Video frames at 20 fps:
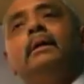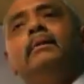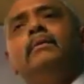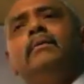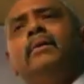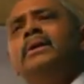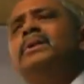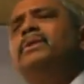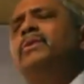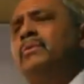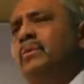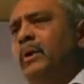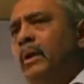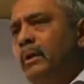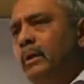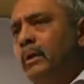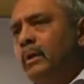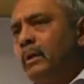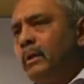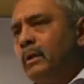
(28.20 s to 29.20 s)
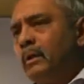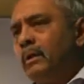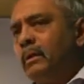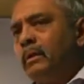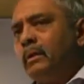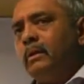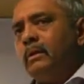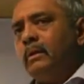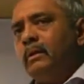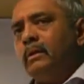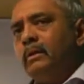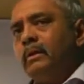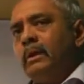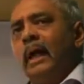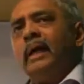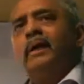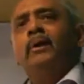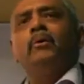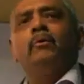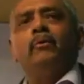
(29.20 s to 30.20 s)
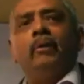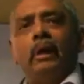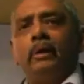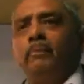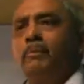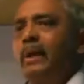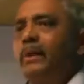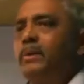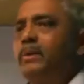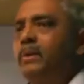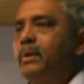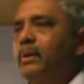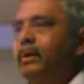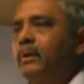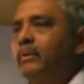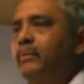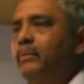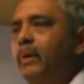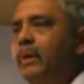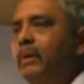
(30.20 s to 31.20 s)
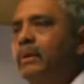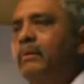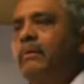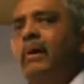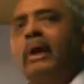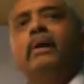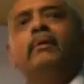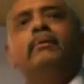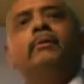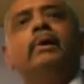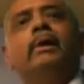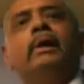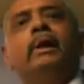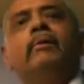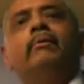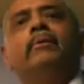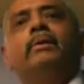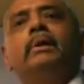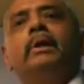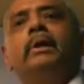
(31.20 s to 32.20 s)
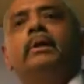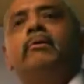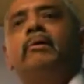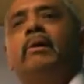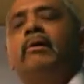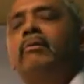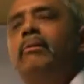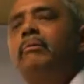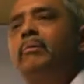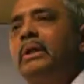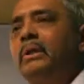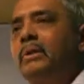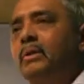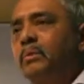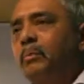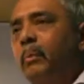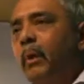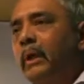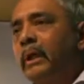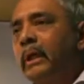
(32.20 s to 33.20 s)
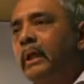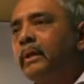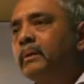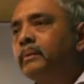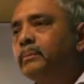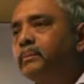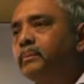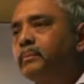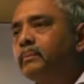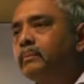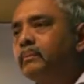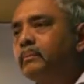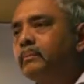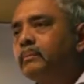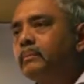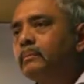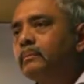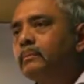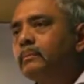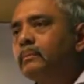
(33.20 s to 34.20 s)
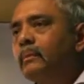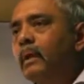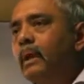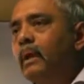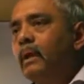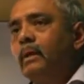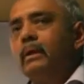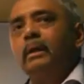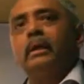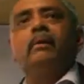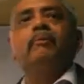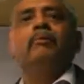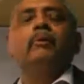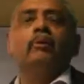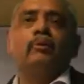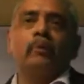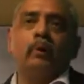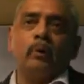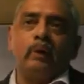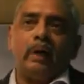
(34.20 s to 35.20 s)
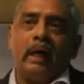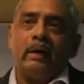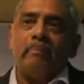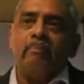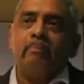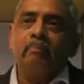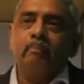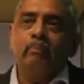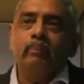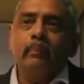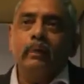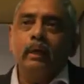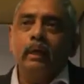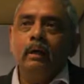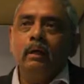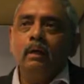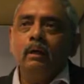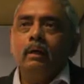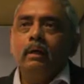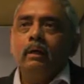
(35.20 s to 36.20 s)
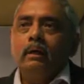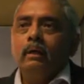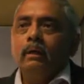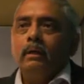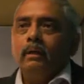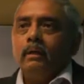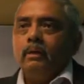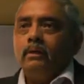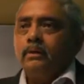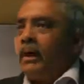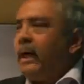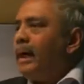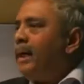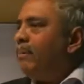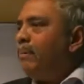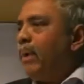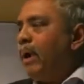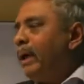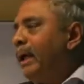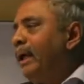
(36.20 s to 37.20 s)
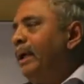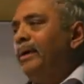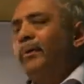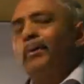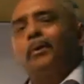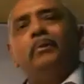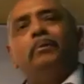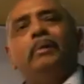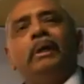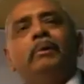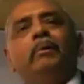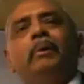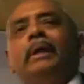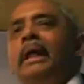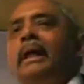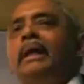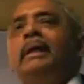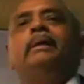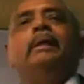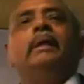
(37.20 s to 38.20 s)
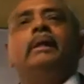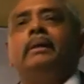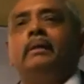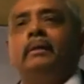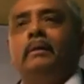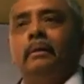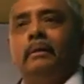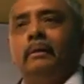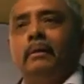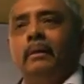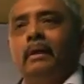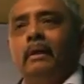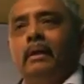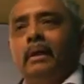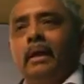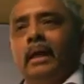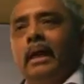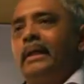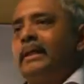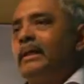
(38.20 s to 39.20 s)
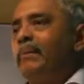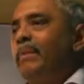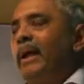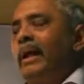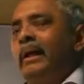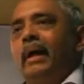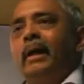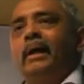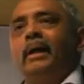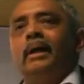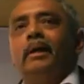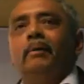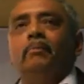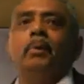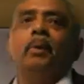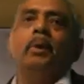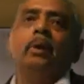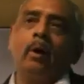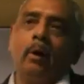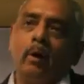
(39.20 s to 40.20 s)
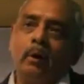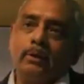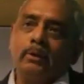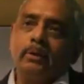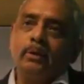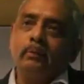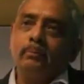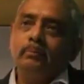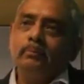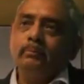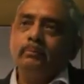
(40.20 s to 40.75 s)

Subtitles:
first of all, thank you very much for the wonderful gift that you've given me this morning. The gift of your time. Sunday morning you could be doing anything except attending a book launch.